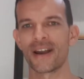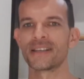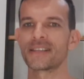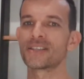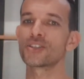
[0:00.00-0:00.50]

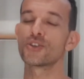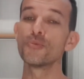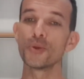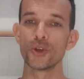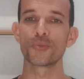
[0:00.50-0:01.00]
guys, is
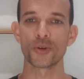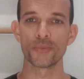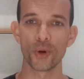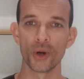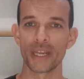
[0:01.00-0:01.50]
super duper
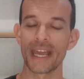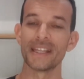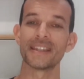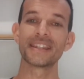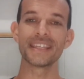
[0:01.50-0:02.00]
important,
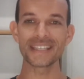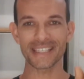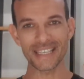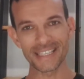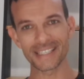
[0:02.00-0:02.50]
and
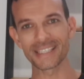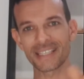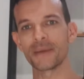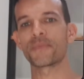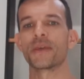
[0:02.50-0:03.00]
this is the
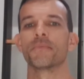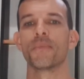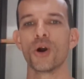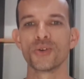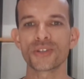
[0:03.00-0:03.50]
tip that
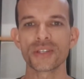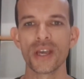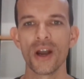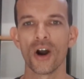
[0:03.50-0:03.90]
most